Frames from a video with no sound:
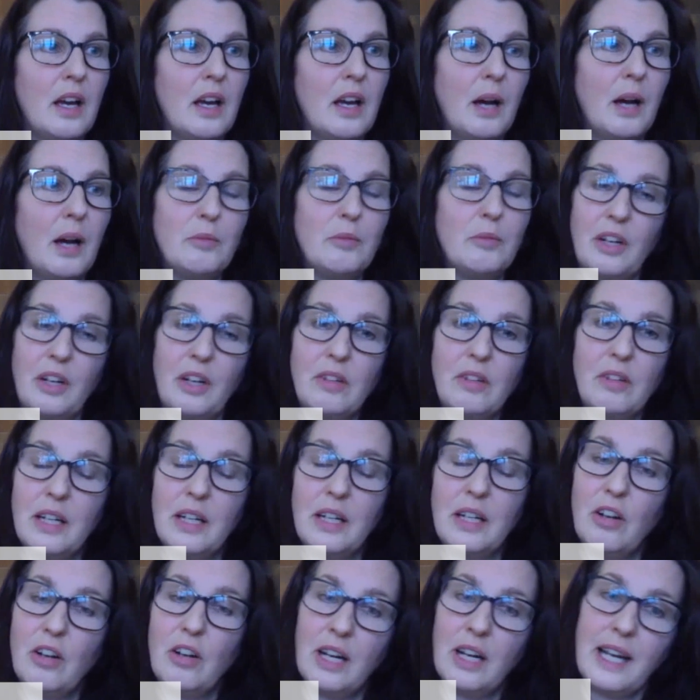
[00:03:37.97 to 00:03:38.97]
I'm
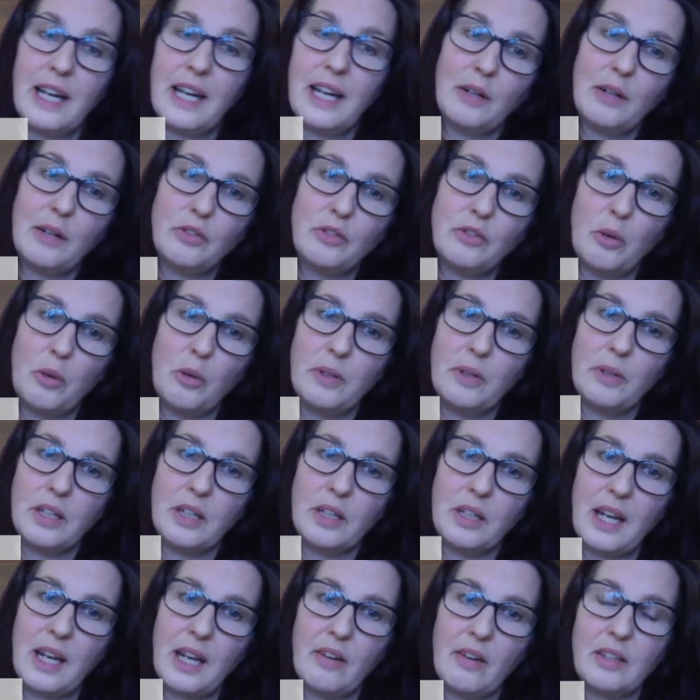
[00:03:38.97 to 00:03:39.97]
generally not a loud,
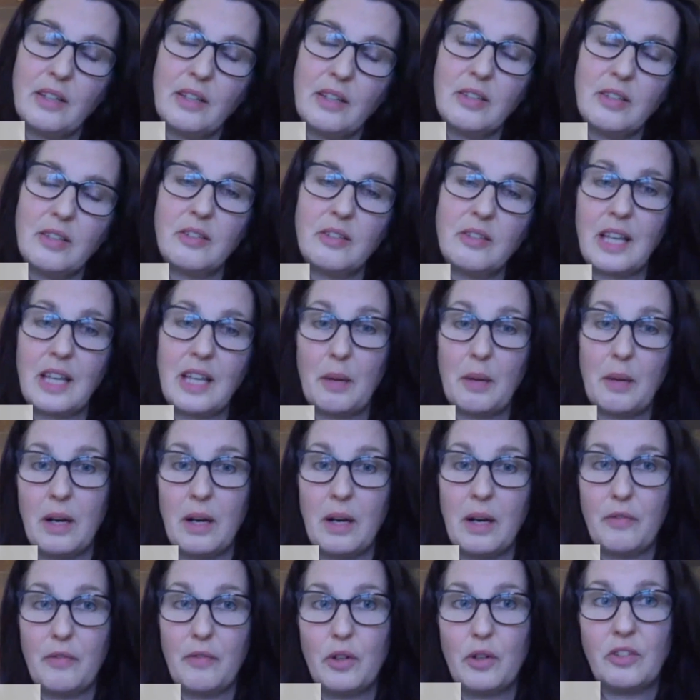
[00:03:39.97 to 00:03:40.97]
dominant character, so
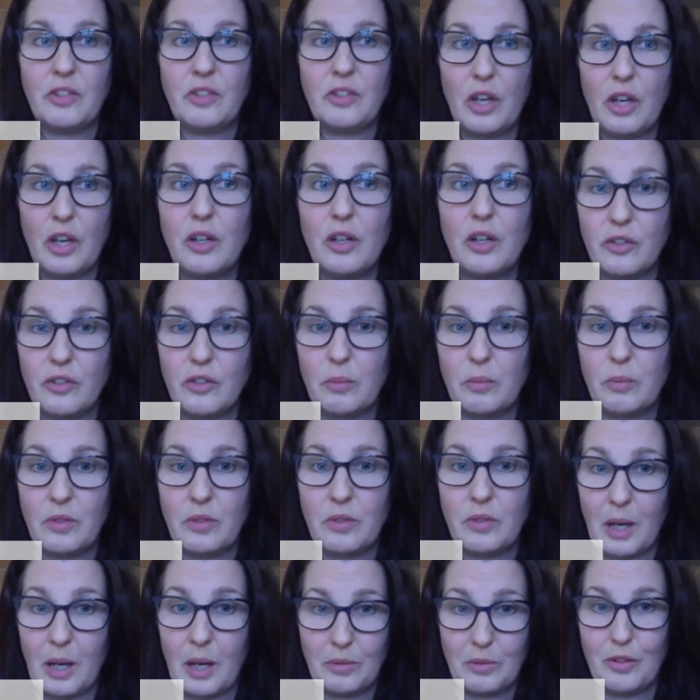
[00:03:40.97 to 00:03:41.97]
getting my voice heard
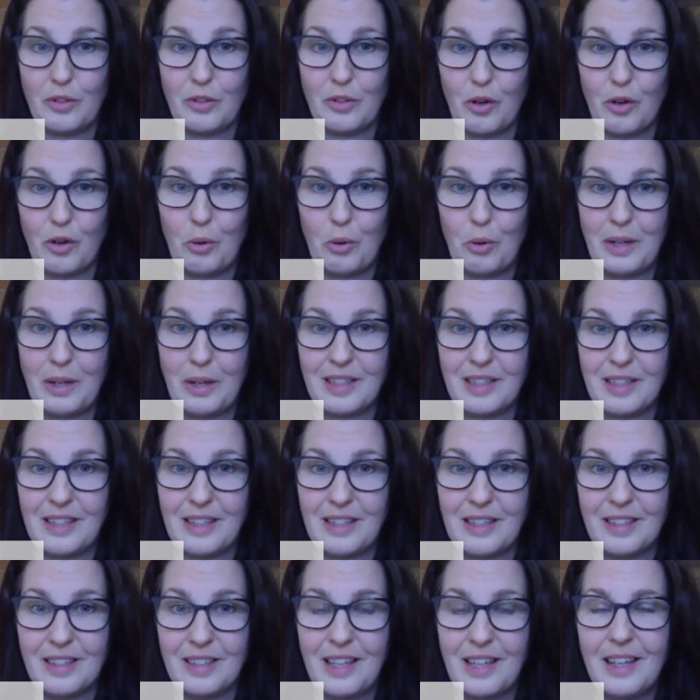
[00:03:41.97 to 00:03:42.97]
sometimes is not always
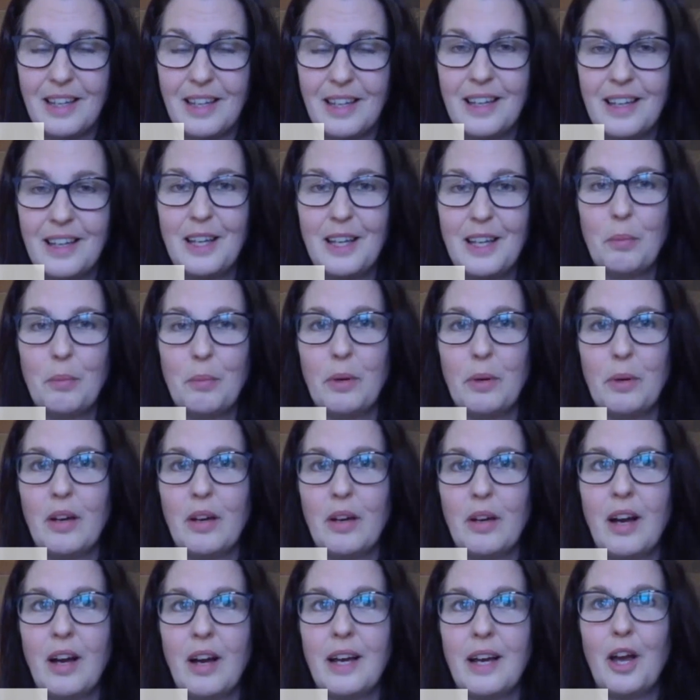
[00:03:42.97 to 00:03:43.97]
easy,
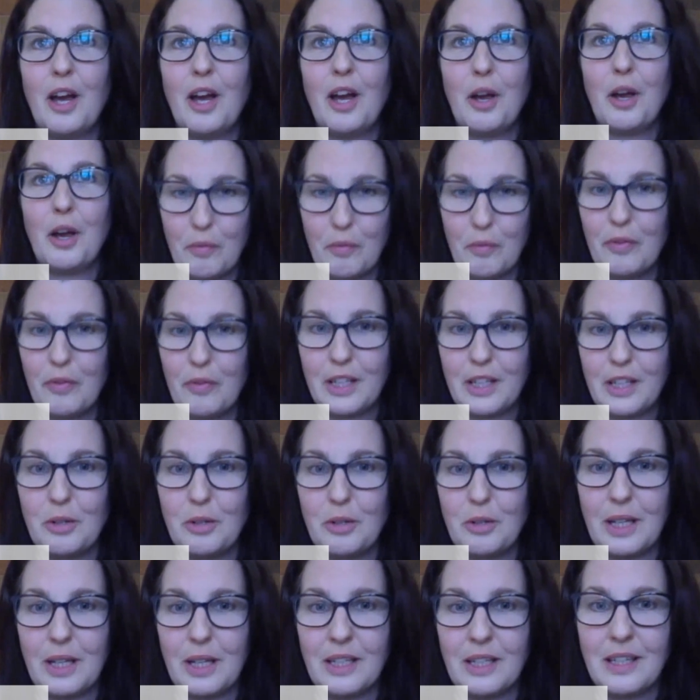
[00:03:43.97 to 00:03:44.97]
but I
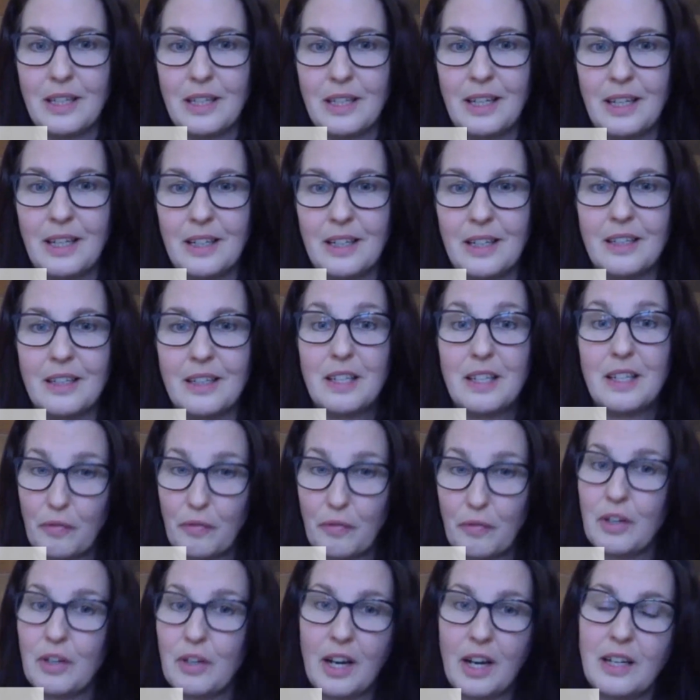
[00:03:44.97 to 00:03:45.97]
hopefully do it in a
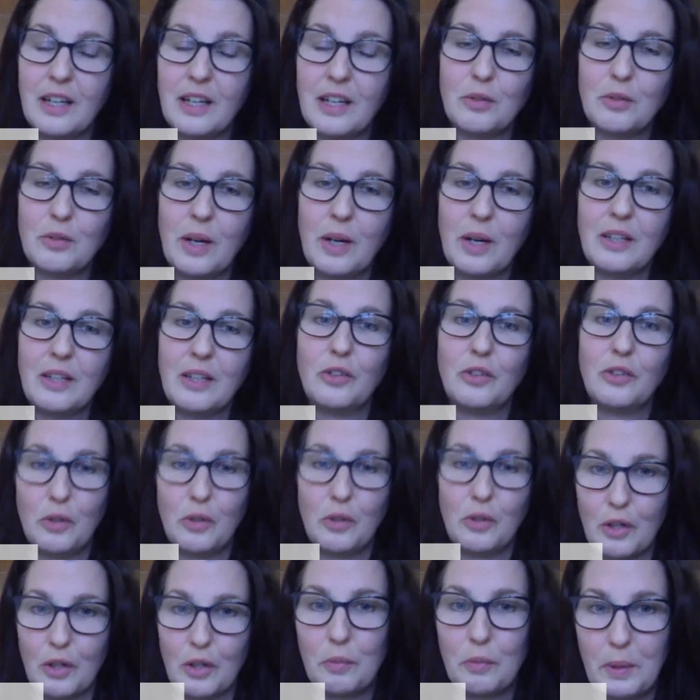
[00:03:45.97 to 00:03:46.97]
different kind of way
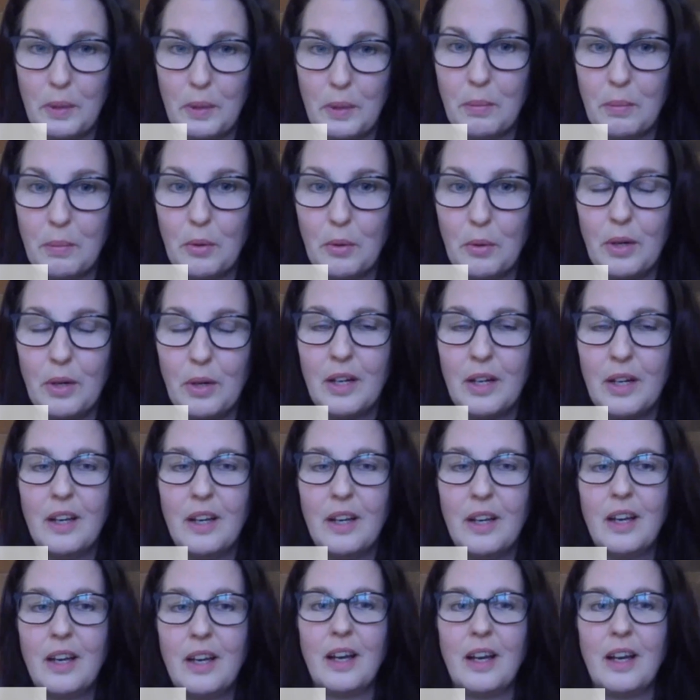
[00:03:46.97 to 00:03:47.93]
to those people